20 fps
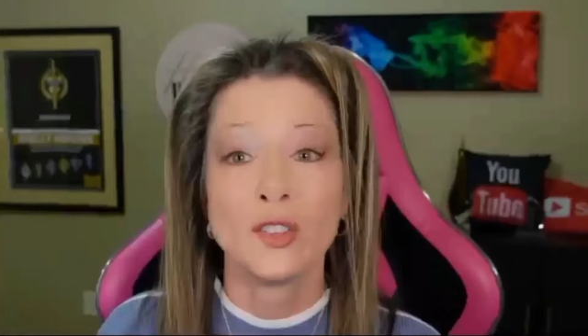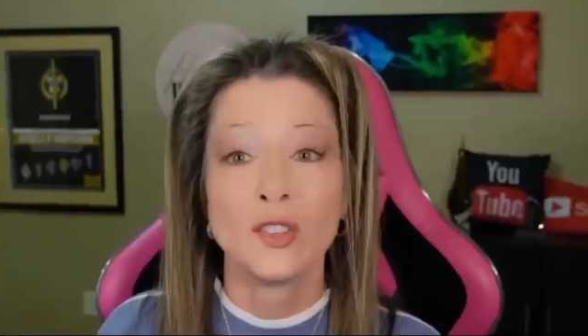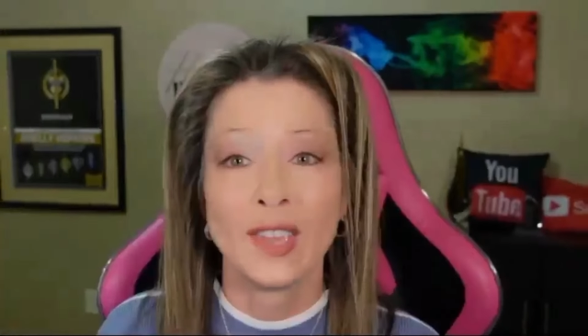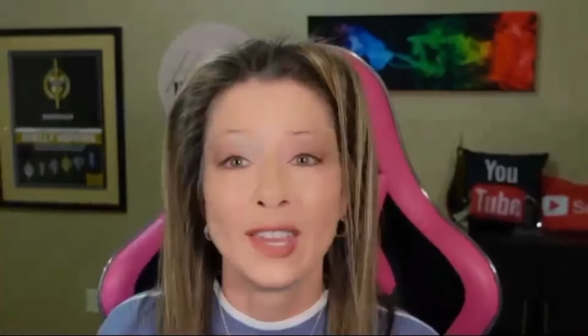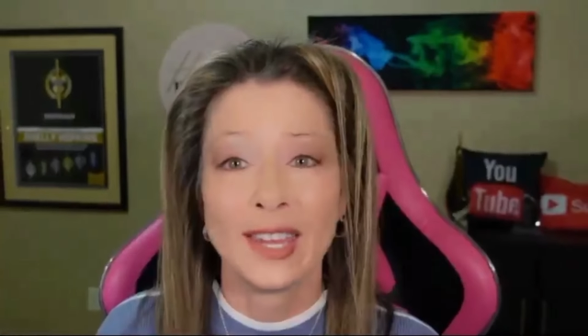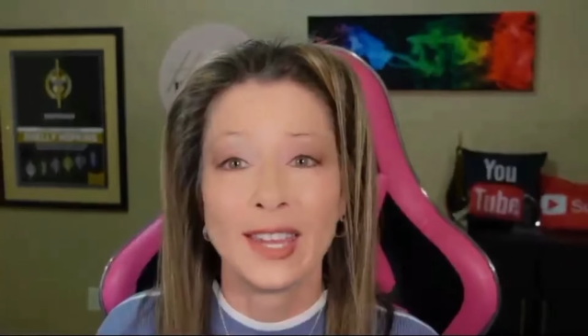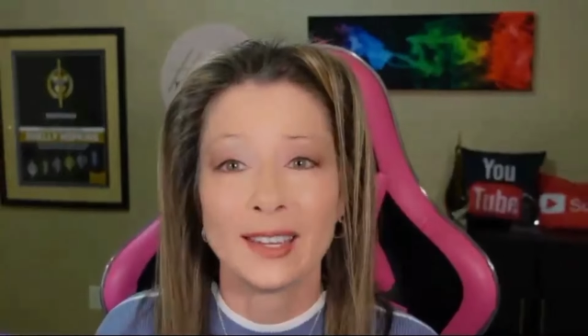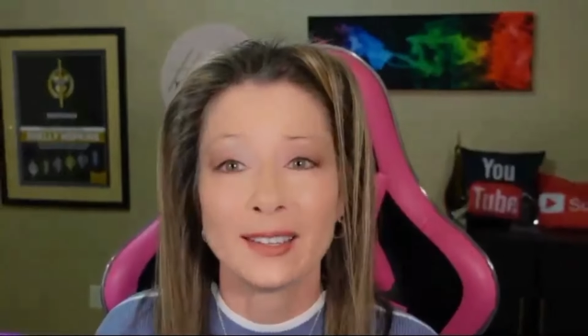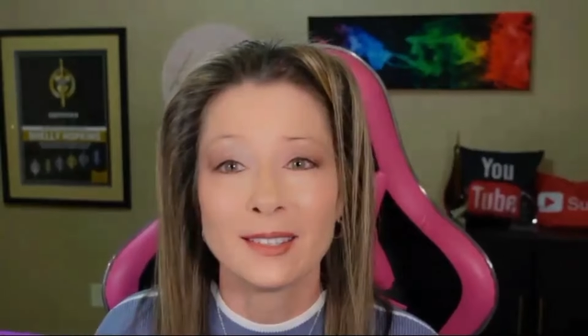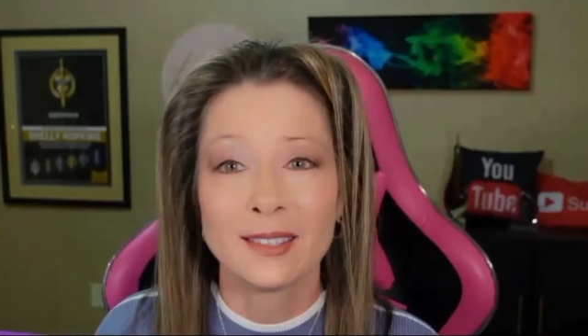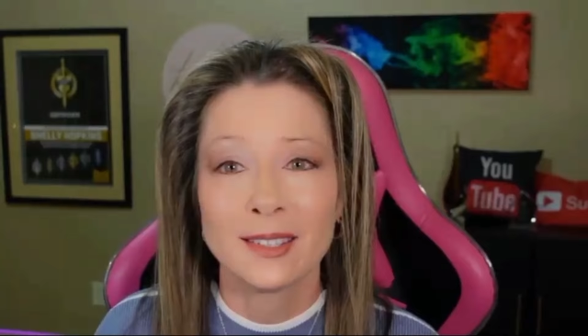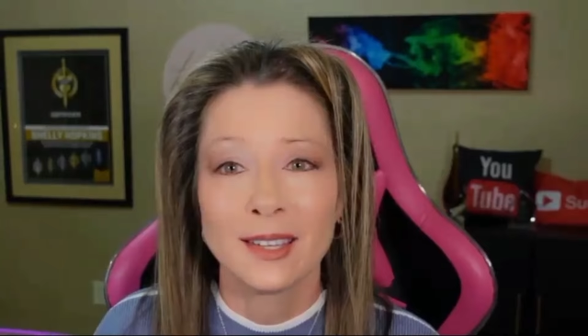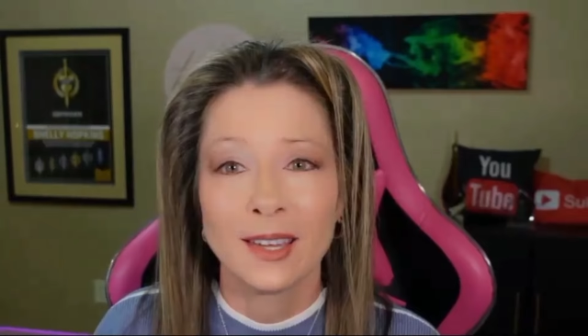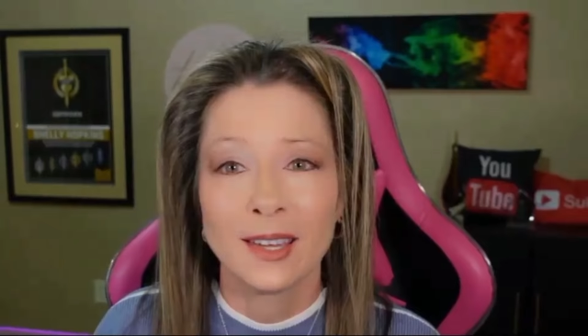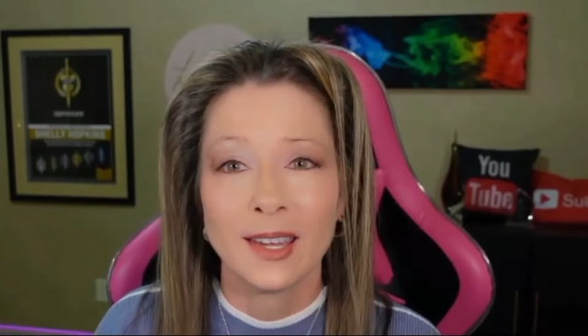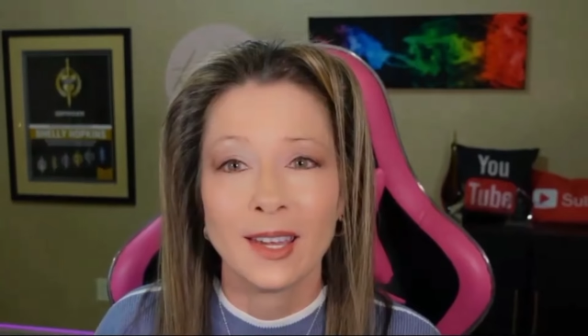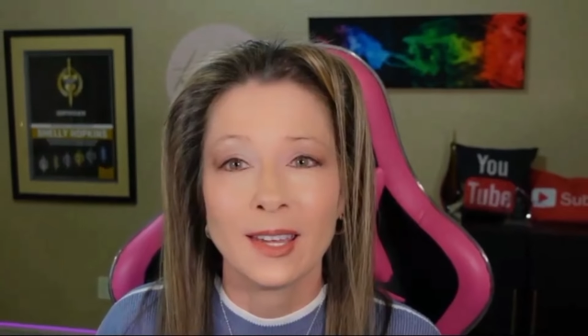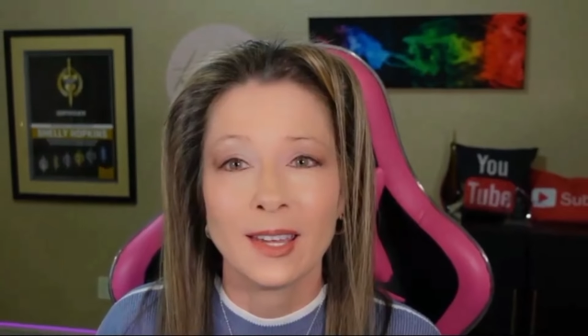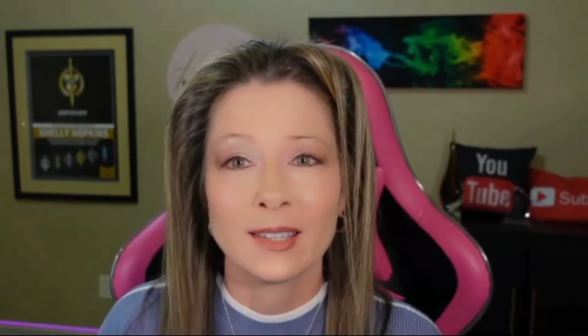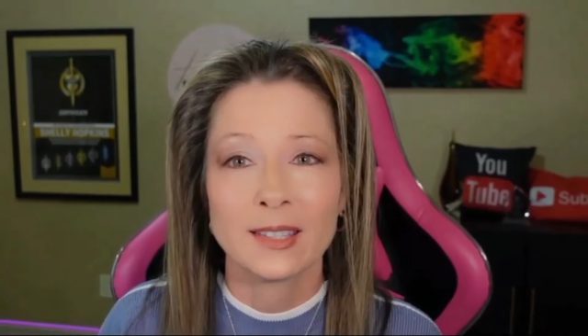The other thing is
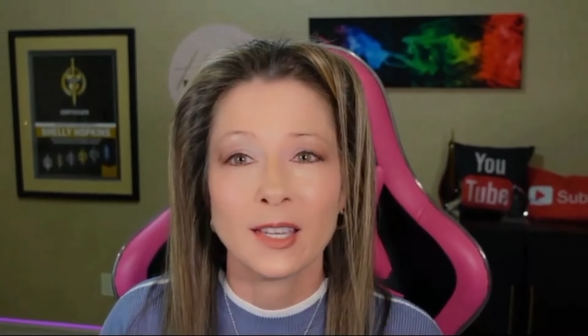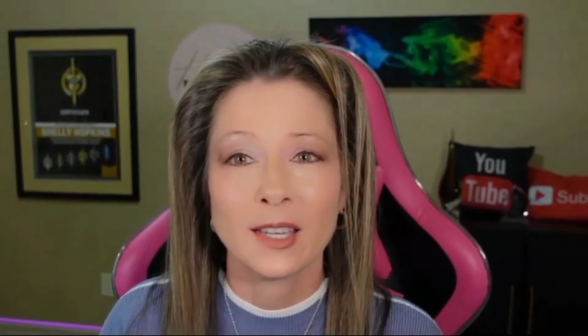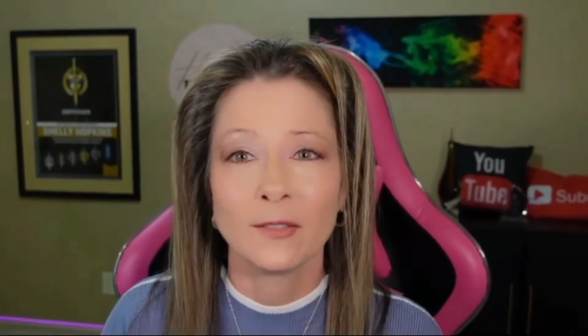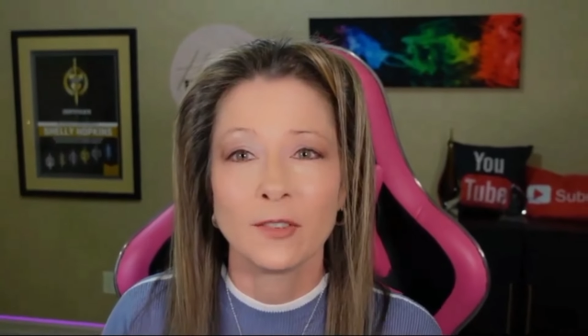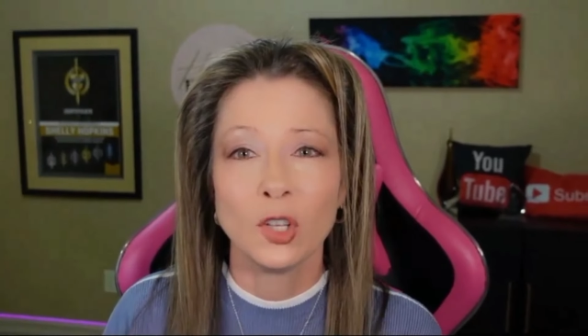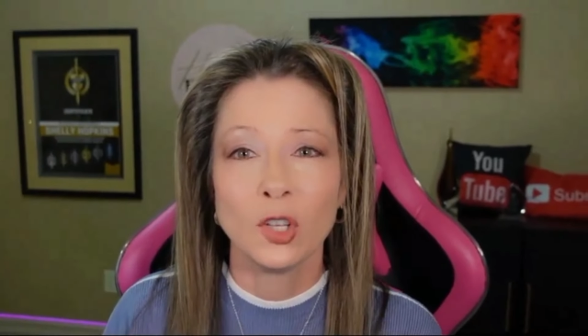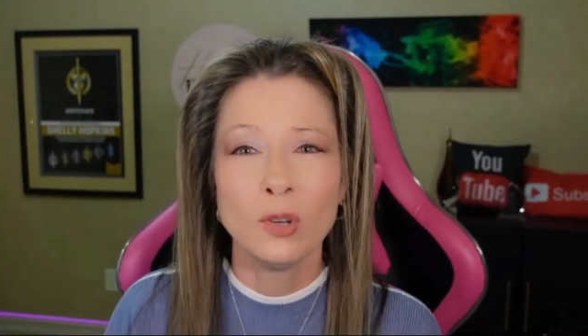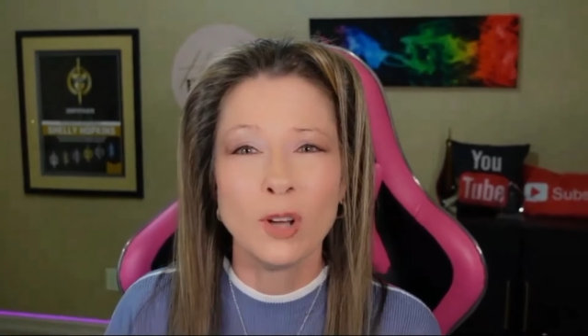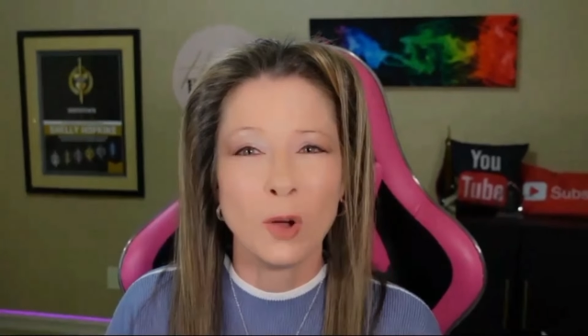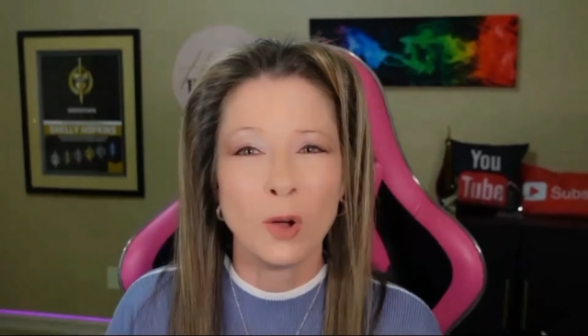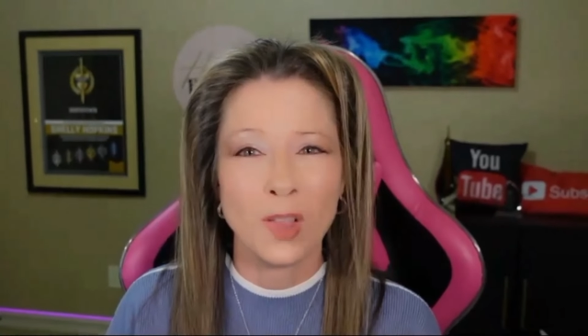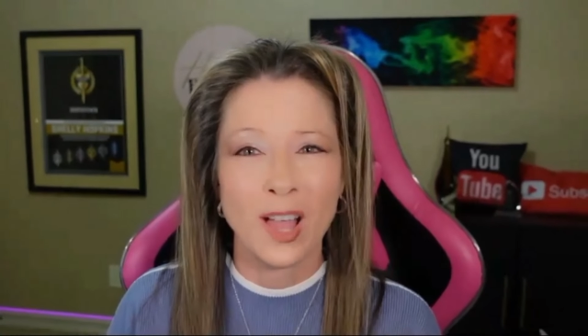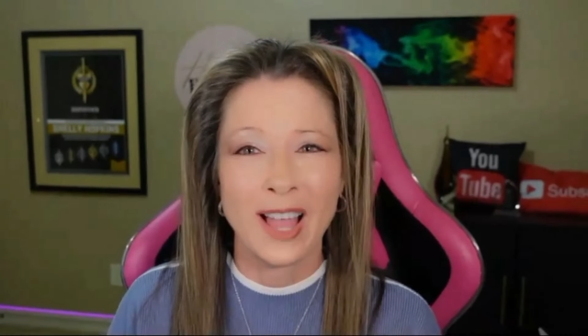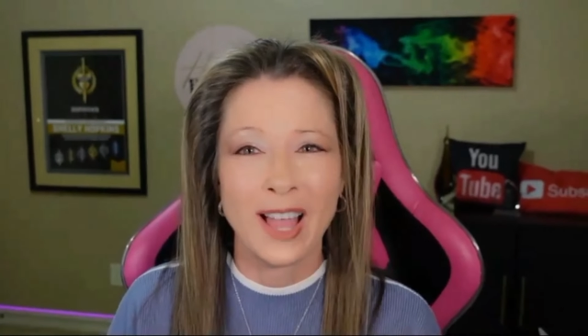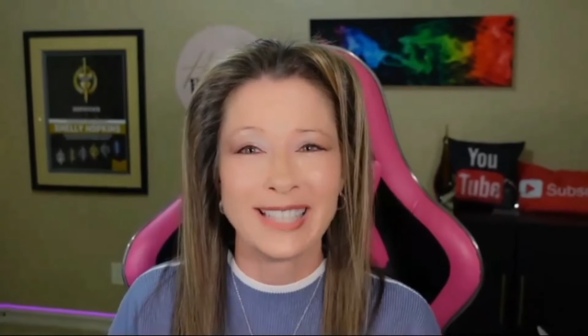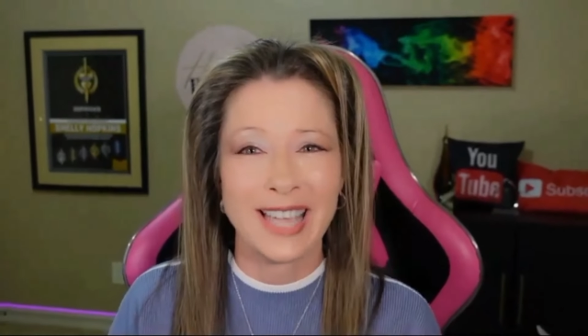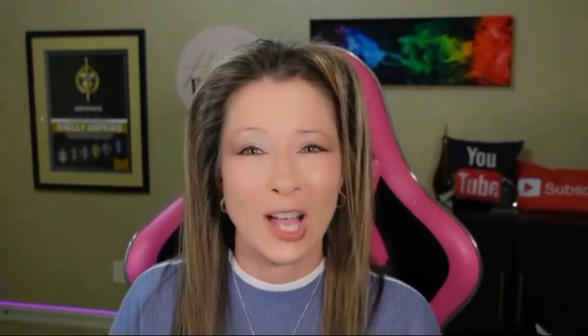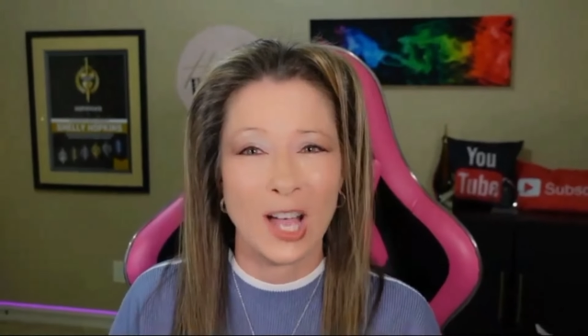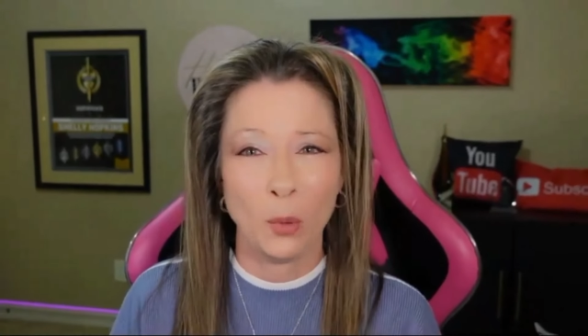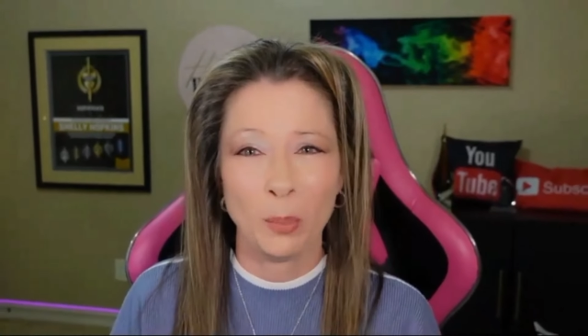if you don't
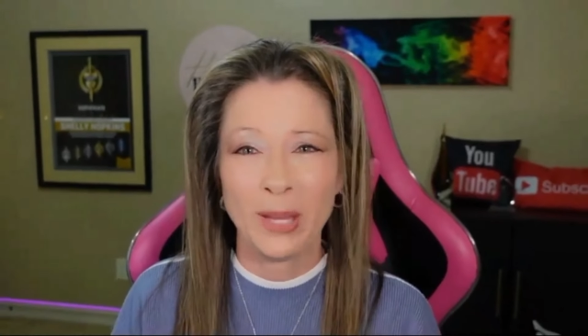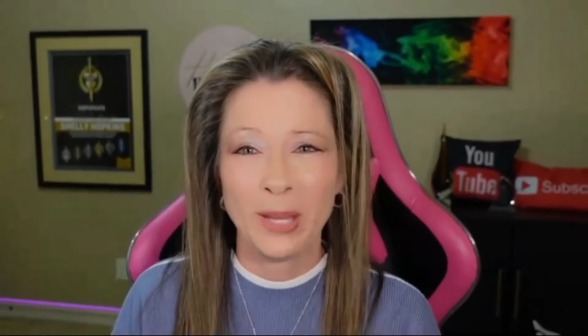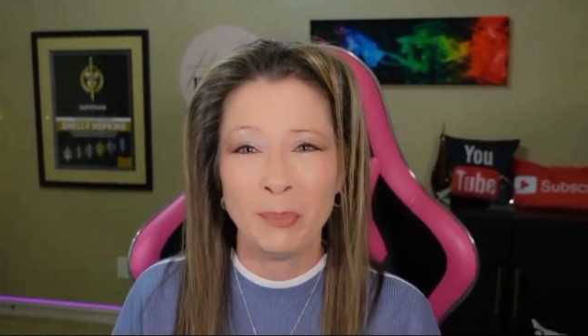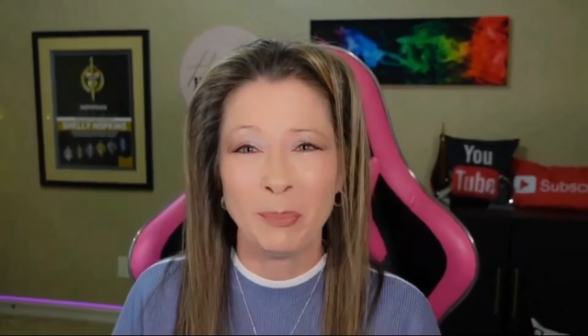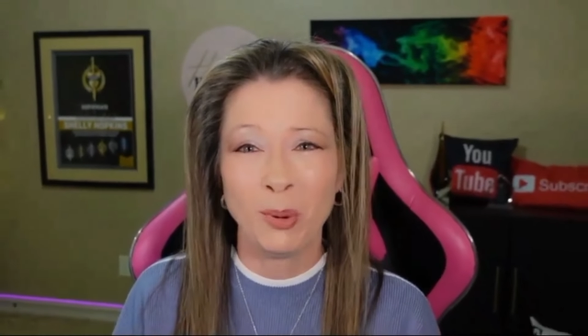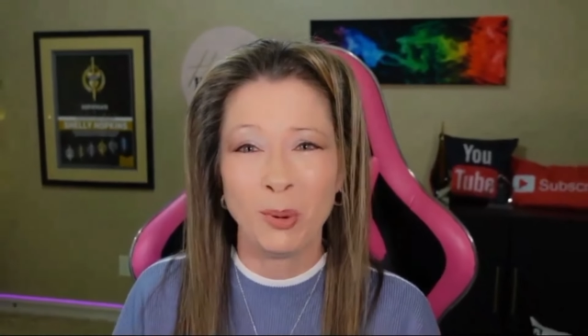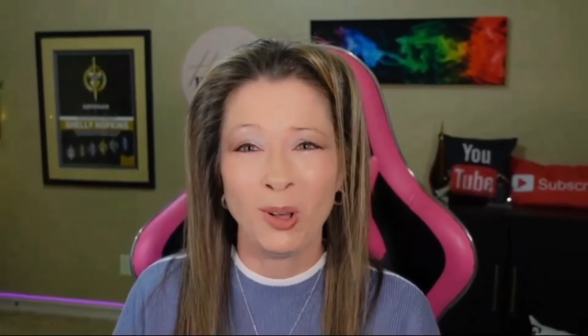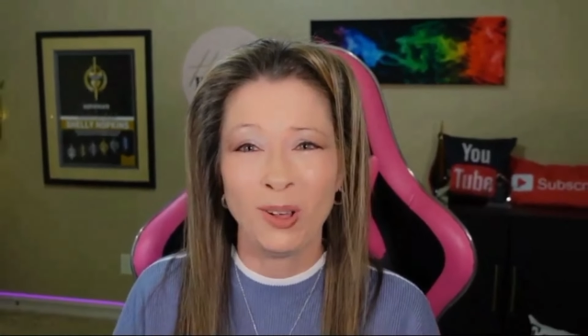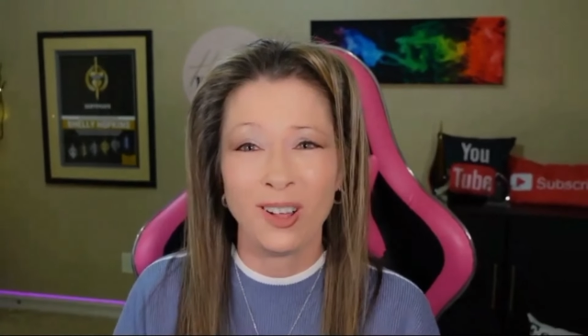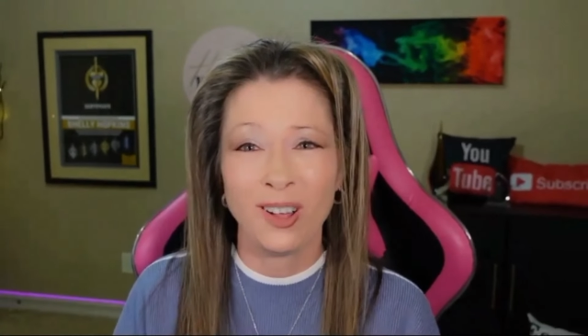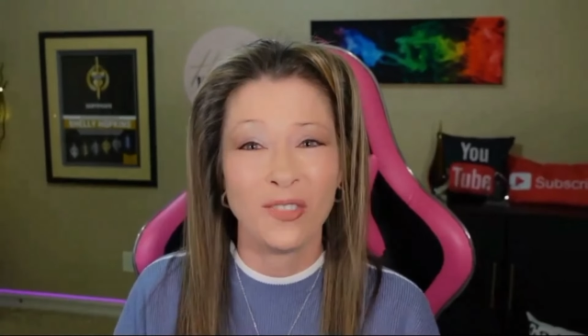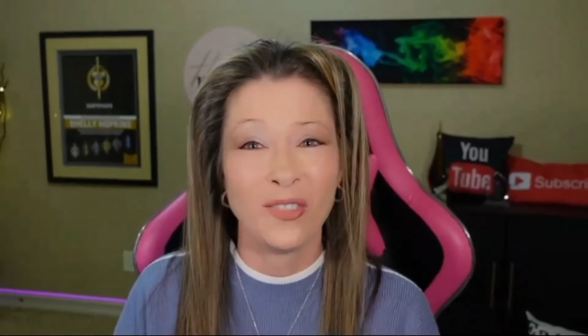like to help people,